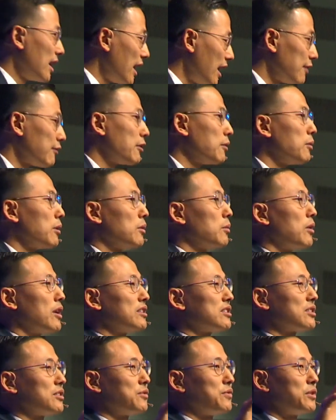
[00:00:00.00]
everyone
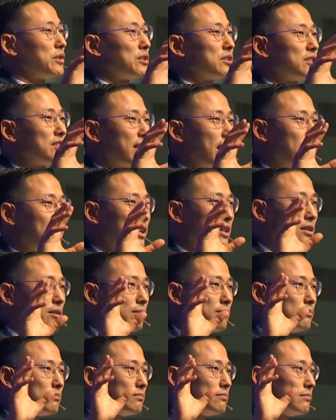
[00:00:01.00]
wants to fill a
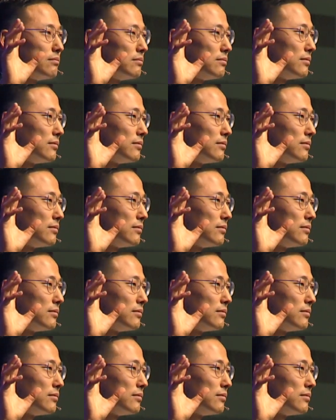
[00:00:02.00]
stadium